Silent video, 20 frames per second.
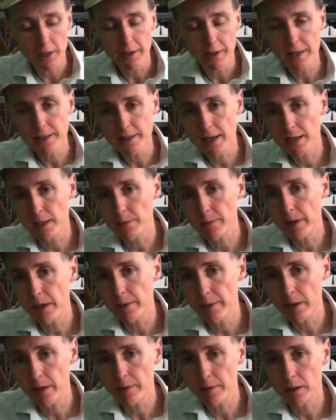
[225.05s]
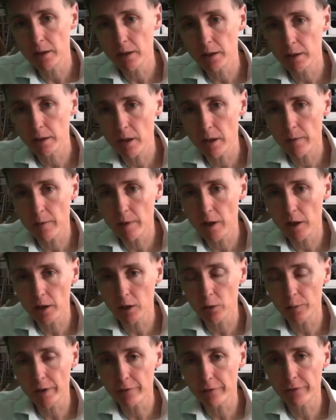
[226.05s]
They tend to be a
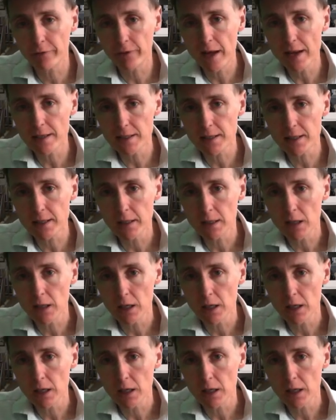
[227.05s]
little bit flat.